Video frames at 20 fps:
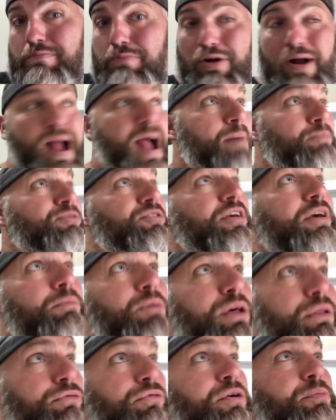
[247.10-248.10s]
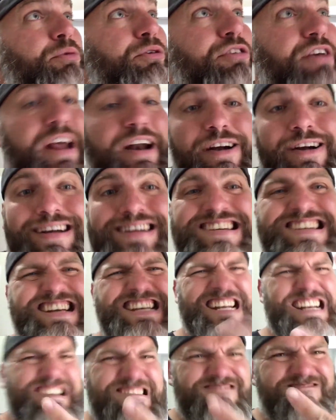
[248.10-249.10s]
perhaps. Get me a 3%er.
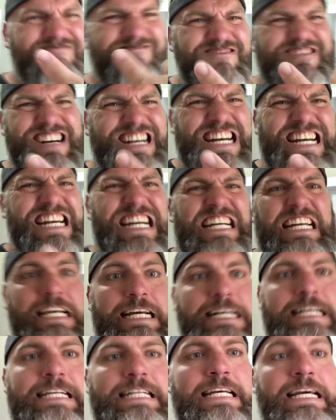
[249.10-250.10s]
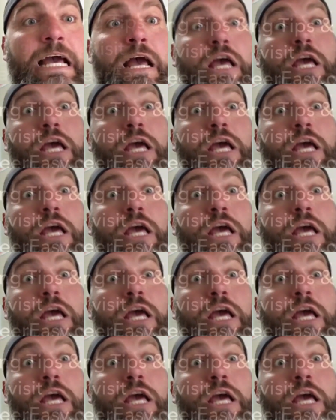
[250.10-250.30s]
Hang tight.